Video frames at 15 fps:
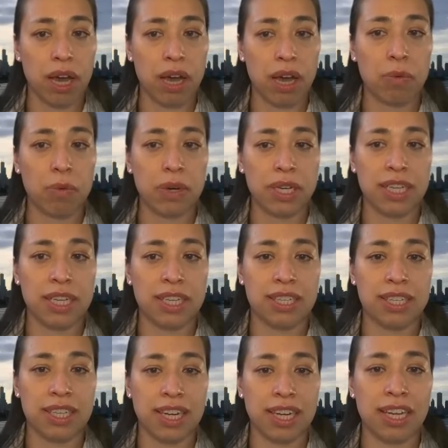I want to
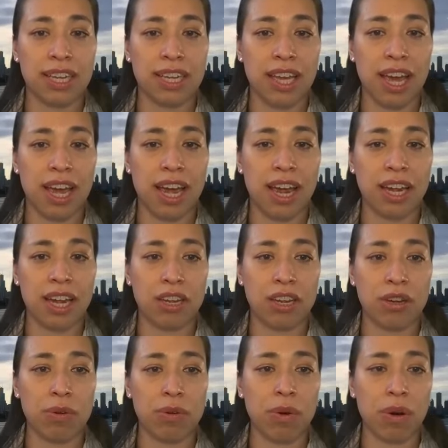see that
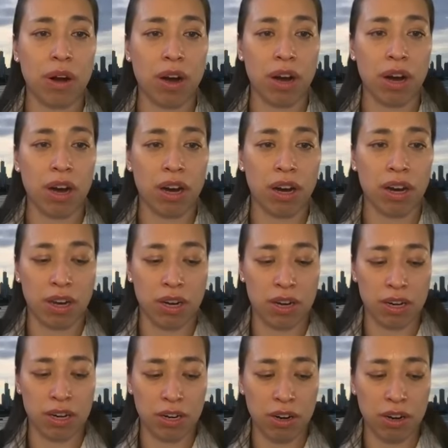you are
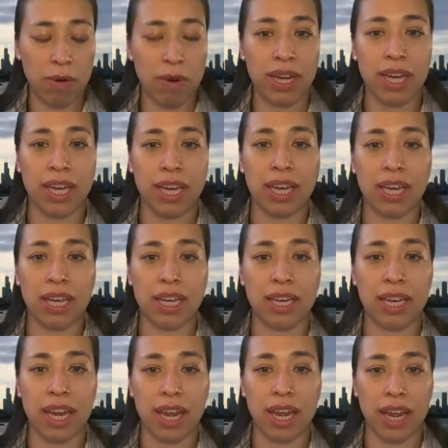going
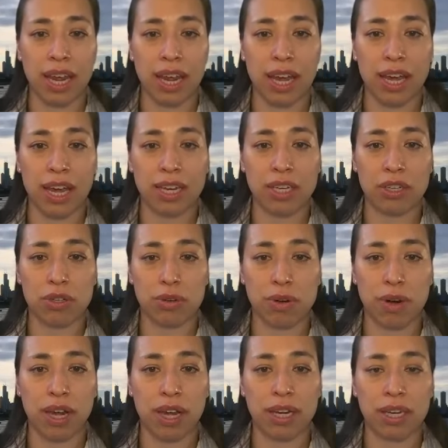in and
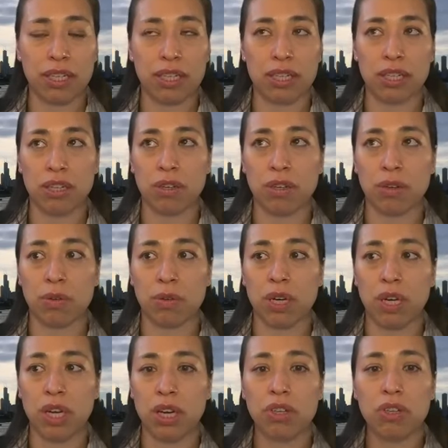trying to
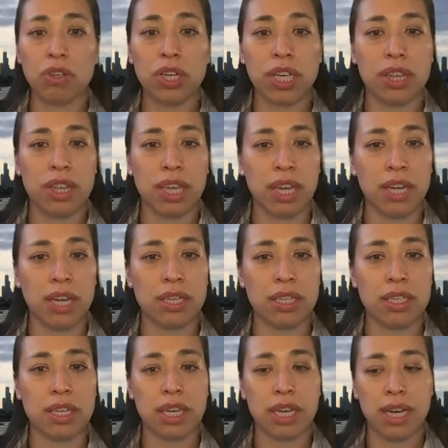look at
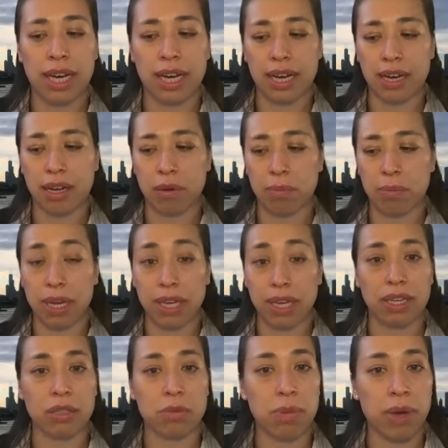things, um, make
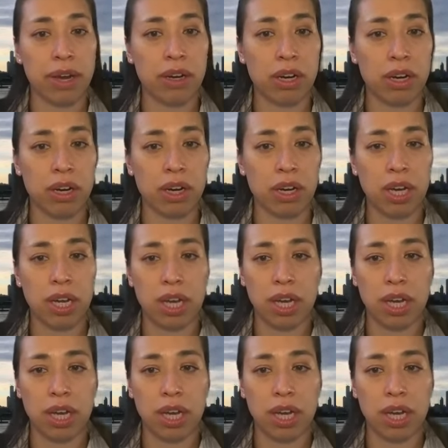things better,